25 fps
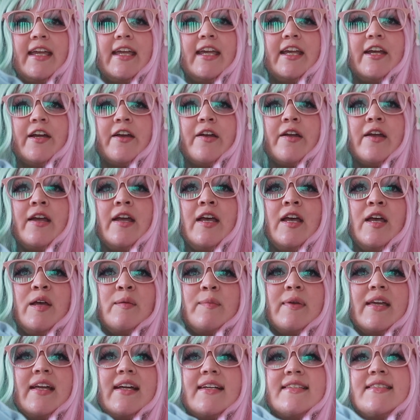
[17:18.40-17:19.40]
here
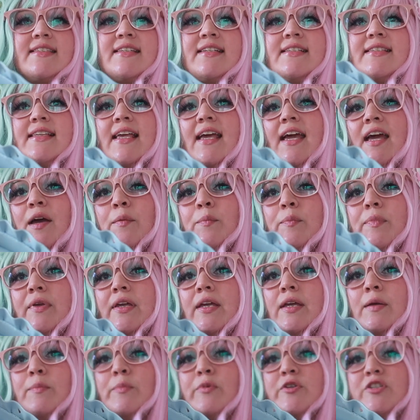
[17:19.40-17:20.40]
because these can't
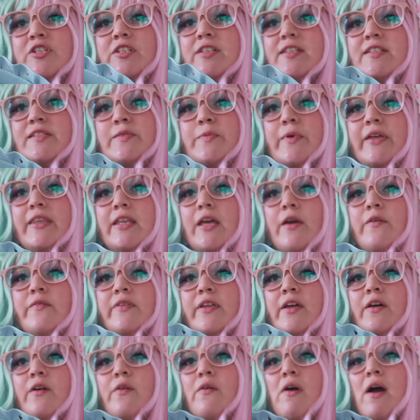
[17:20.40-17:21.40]
be pushed this way, they
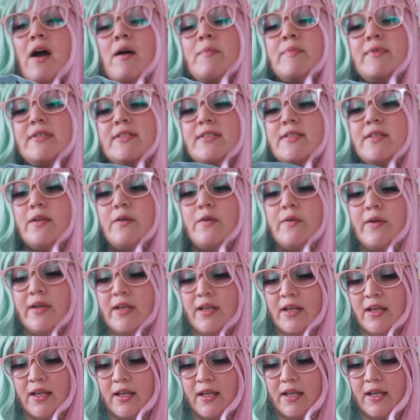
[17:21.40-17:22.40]
only go up, and so
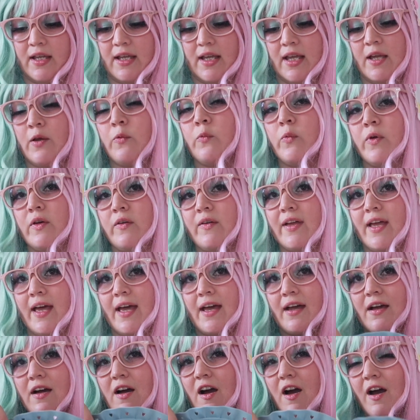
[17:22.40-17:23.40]
it will
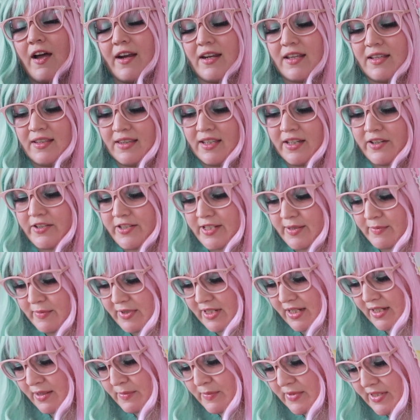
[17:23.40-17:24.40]
get caught in there
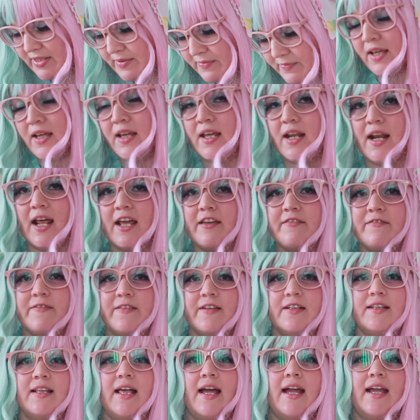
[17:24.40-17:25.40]
sometimes. I
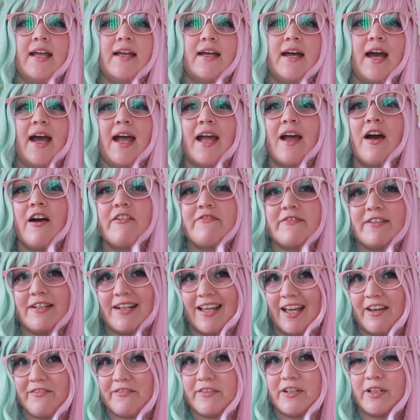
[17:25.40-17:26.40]
feel like I often
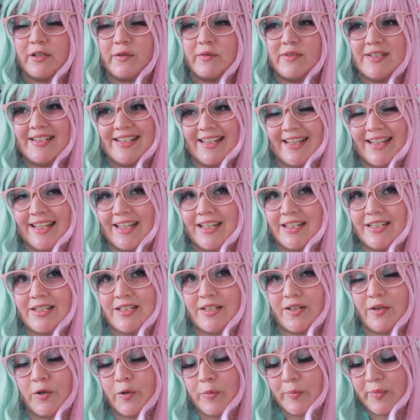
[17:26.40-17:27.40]
have to go digging
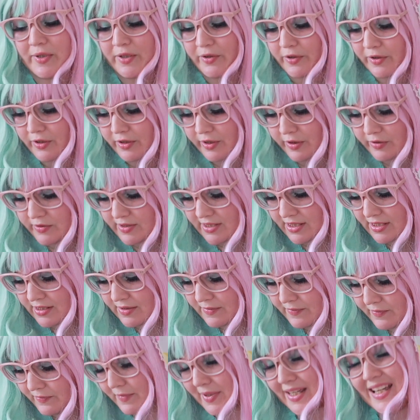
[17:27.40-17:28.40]
to open or close
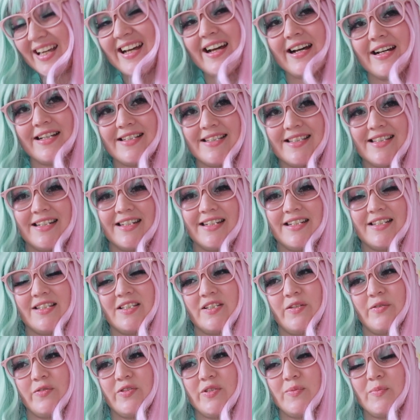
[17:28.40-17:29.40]
it because it is
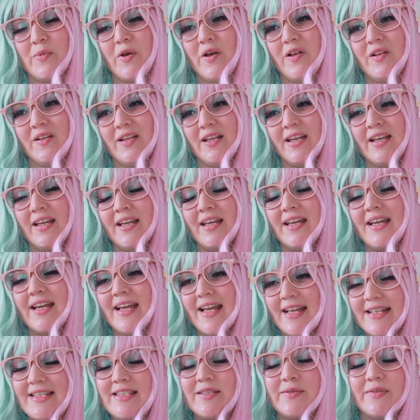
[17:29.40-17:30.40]
so small.
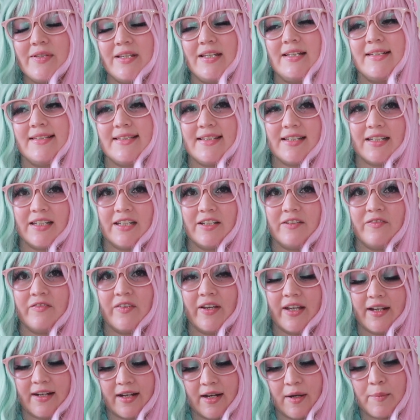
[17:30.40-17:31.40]
It's
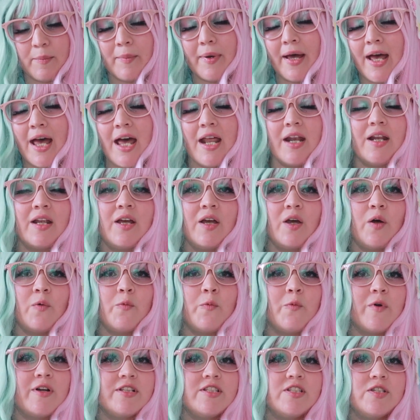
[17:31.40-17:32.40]
inconvenient, but
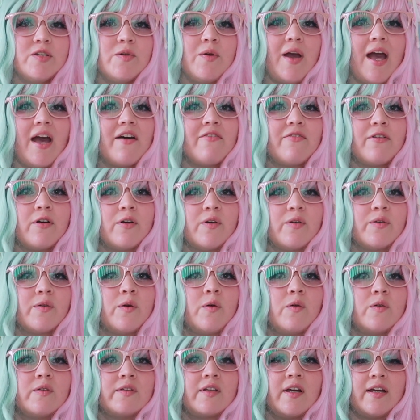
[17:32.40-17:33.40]
once you have a good
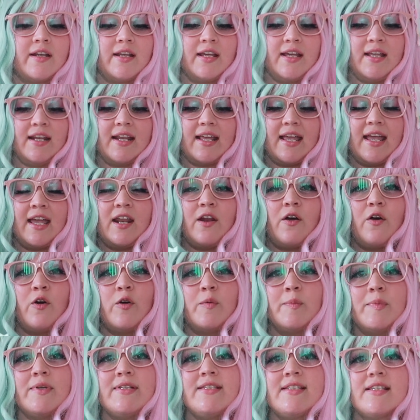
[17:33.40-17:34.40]
hold on it, it
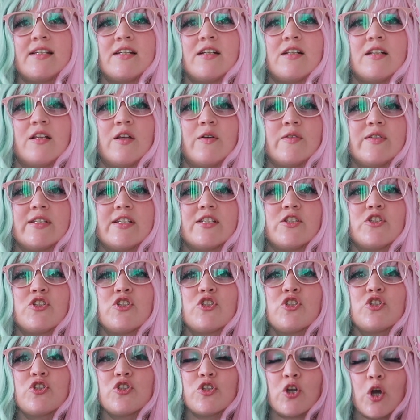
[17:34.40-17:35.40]
opens and closes
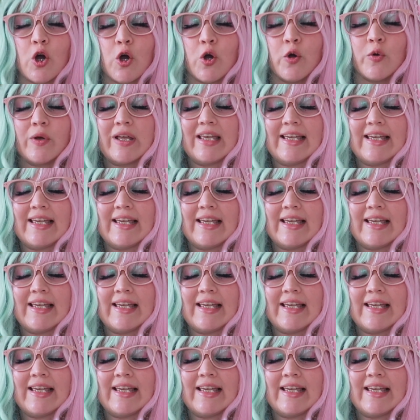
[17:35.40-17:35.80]
so